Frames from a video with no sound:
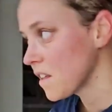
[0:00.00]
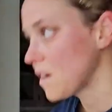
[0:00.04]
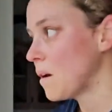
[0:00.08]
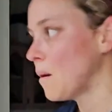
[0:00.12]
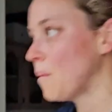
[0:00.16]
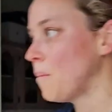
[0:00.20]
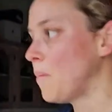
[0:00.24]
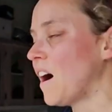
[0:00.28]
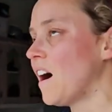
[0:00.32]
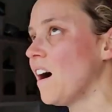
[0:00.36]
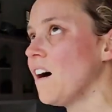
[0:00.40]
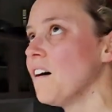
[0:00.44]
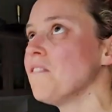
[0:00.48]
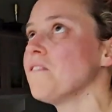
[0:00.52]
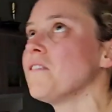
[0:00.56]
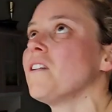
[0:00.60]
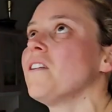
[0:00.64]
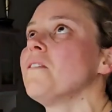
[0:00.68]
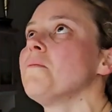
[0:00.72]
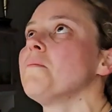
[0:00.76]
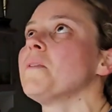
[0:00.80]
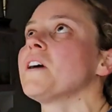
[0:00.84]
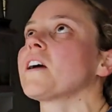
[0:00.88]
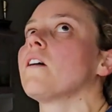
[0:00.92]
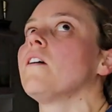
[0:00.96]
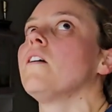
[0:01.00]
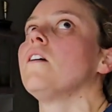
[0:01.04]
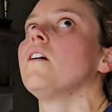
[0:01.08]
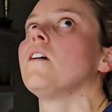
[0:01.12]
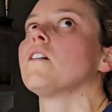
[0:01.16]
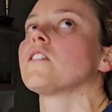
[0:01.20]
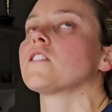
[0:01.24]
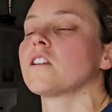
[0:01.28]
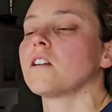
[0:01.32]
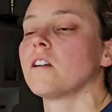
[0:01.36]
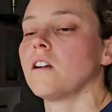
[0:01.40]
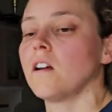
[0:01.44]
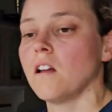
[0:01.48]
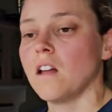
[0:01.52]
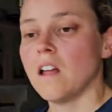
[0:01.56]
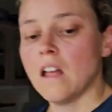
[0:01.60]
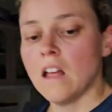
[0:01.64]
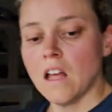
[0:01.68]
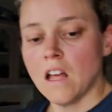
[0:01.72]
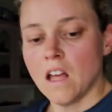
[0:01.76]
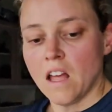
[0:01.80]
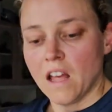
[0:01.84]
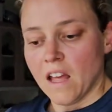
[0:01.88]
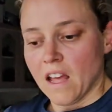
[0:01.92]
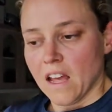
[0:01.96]
the above. Oh my gosh.
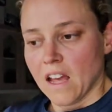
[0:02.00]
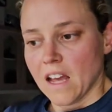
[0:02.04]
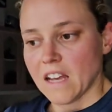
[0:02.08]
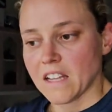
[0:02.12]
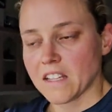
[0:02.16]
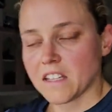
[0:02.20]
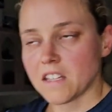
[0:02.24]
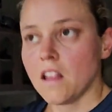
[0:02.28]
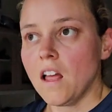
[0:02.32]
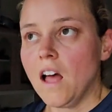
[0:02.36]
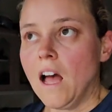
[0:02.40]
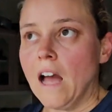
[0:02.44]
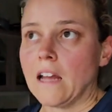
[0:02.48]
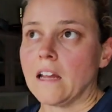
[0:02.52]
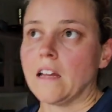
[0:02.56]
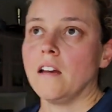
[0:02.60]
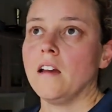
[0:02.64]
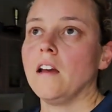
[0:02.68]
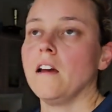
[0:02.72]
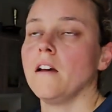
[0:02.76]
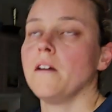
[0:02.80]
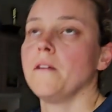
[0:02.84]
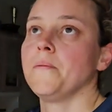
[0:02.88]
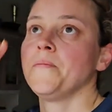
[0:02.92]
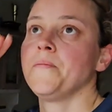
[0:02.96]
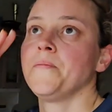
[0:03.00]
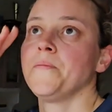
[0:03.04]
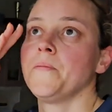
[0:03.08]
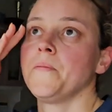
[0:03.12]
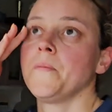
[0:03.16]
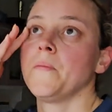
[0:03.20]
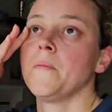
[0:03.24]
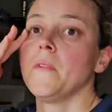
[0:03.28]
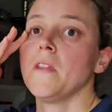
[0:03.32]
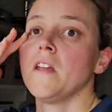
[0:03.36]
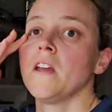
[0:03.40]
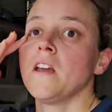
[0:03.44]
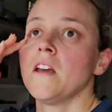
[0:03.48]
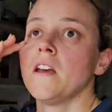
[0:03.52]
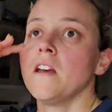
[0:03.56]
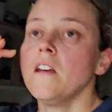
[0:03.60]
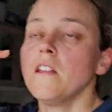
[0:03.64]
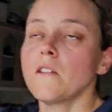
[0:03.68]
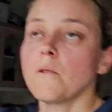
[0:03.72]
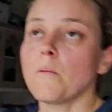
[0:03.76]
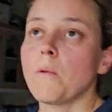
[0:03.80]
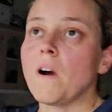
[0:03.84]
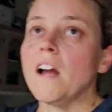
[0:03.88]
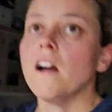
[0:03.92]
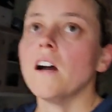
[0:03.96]
It's like,
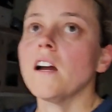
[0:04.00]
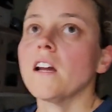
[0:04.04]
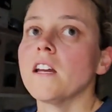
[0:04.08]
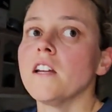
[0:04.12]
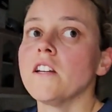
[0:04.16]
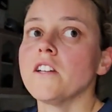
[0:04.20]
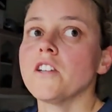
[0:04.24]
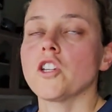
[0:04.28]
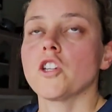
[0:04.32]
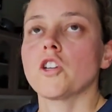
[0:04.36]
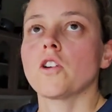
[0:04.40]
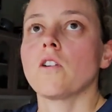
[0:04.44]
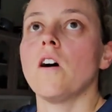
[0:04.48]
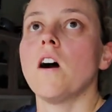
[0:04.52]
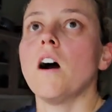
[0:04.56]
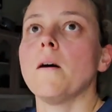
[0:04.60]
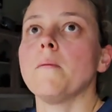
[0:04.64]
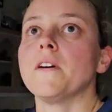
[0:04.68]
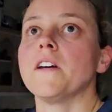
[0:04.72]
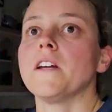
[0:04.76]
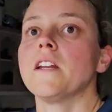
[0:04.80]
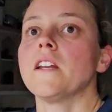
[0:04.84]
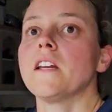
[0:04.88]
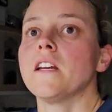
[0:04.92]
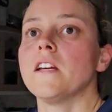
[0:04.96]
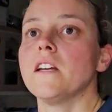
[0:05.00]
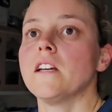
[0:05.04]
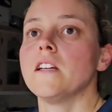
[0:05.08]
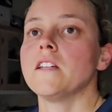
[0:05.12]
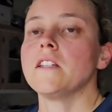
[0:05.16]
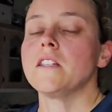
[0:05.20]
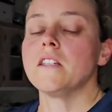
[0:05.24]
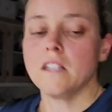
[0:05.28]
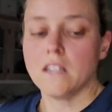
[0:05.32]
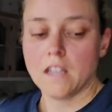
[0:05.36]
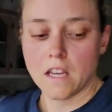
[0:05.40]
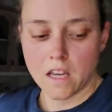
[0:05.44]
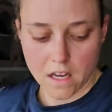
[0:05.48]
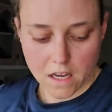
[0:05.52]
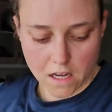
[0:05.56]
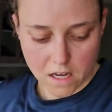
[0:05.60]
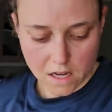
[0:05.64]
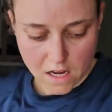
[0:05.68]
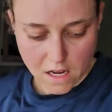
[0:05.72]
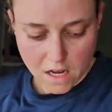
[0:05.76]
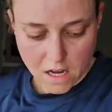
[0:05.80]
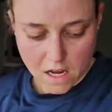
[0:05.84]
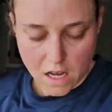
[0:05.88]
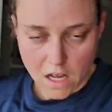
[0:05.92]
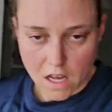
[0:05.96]
the way I can describe it is
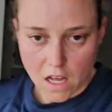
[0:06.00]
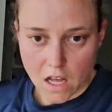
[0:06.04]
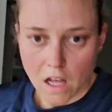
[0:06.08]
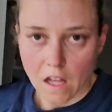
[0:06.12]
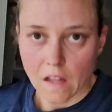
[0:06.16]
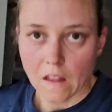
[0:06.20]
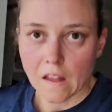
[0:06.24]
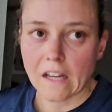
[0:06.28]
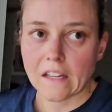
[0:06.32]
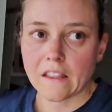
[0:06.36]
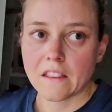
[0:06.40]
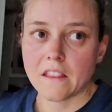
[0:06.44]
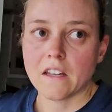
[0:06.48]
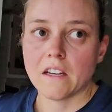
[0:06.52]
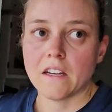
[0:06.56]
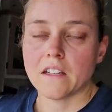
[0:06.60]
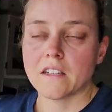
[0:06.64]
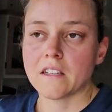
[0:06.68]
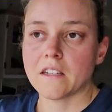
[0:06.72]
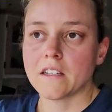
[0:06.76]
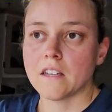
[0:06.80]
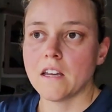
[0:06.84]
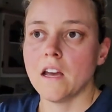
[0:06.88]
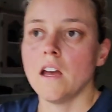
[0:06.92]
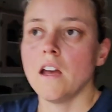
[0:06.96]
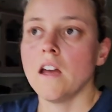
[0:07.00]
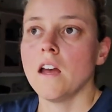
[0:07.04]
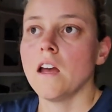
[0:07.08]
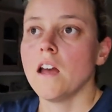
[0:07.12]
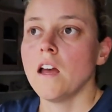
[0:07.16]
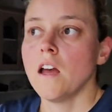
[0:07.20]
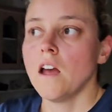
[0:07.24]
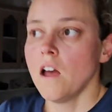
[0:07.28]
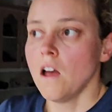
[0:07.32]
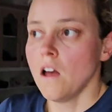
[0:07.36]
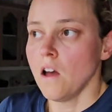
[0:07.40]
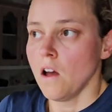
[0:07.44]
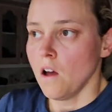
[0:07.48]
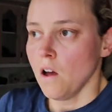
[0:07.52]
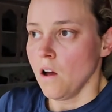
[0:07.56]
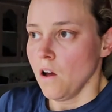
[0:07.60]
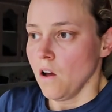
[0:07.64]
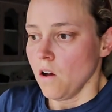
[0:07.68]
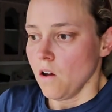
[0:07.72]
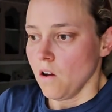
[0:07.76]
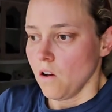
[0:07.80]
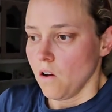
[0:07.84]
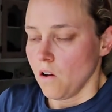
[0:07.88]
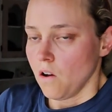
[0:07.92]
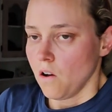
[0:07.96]
like this
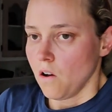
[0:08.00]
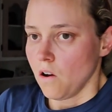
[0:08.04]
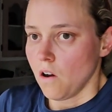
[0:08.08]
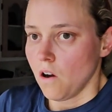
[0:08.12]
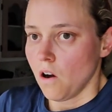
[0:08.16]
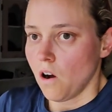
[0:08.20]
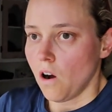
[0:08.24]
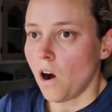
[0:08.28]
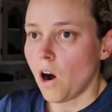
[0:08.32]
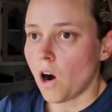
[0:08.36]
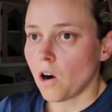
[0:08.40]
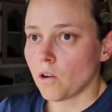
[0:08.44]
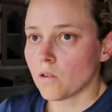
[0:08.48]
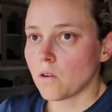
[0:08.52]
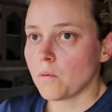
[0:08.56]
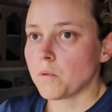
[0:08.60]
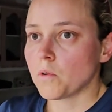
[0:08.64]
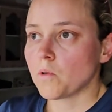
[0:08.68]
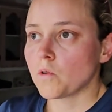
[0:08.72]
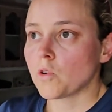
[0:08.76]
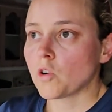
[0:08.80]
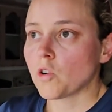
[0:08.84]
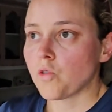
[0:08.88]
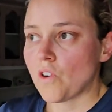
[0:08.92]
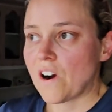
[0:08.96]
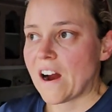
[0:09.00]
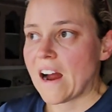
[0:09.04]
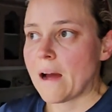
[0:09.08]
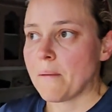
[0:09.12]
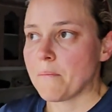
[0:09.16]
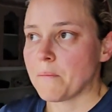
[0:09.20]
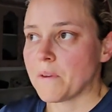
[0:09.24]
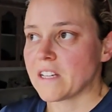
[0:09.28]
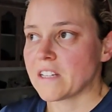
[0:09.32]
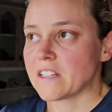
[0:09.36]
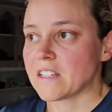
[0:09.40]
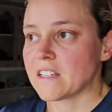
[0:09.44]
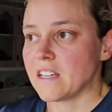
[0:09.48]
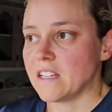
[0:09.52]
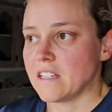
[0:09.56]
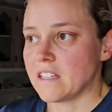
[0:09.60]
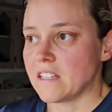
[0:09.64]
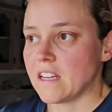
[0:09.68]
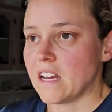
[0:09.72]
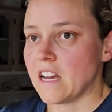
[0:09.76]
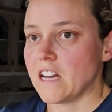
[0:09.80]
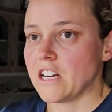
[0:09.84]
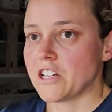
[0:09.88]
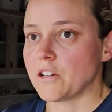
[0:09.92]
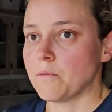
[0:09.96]
horrible cramping
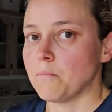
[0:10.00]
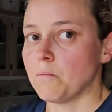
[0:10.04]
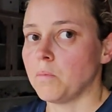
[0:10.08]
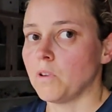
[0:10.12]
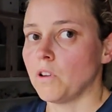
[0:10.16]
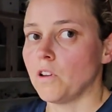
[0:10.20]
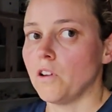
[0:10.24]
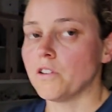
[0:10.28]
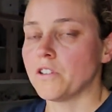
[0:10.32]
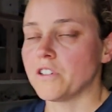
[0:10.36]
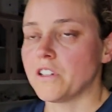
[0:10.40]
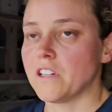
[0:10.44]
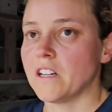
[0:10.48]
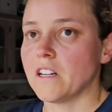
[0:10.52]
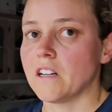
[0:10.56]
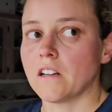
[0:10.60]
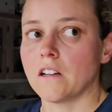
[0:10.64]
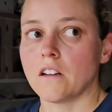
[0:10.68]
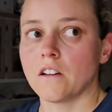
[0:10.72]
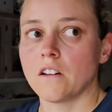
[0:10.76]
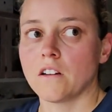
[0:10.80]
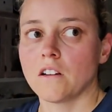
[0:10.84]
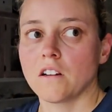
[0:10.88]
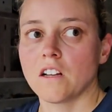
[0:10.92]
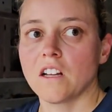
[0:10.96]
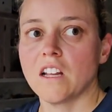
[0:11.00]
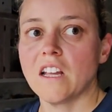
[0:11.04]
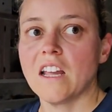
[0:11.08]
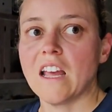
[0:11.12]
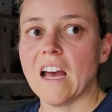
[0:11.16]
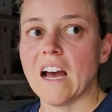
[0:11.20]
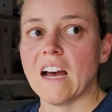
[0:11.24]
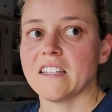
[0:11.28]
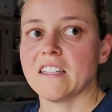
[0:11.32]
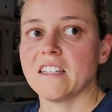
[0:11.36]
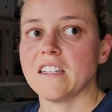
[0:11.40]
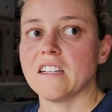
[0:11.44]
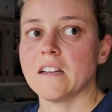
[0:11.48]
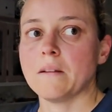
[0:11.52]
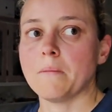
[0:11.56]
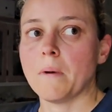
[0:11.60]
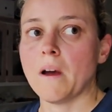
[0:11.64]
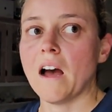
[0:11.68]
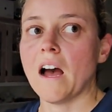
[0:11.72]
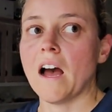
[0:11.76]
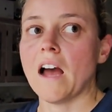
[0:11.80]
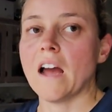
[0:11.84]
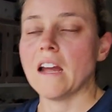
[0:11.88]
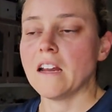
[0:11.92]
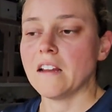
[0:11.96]
sensation, bloating, gassy
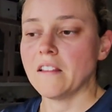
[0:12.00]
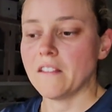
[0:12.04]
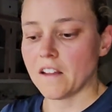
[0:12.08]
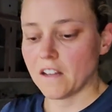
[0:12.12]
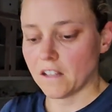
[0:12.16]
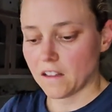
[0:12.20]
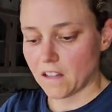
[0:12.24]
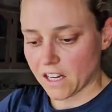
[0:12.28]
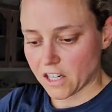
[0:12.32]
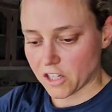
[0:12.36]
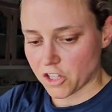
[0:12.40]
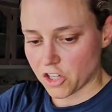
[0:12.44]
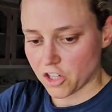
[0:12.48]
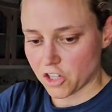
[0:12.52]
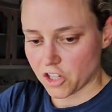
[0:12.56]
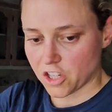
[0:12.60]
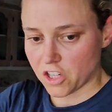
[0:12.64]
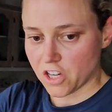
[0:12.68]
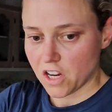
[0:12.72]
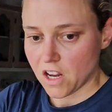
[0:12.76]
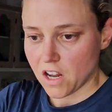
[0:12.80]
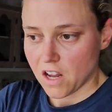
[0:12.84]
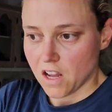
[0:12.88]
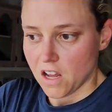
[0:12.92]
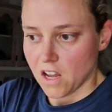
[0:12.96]
pain that like just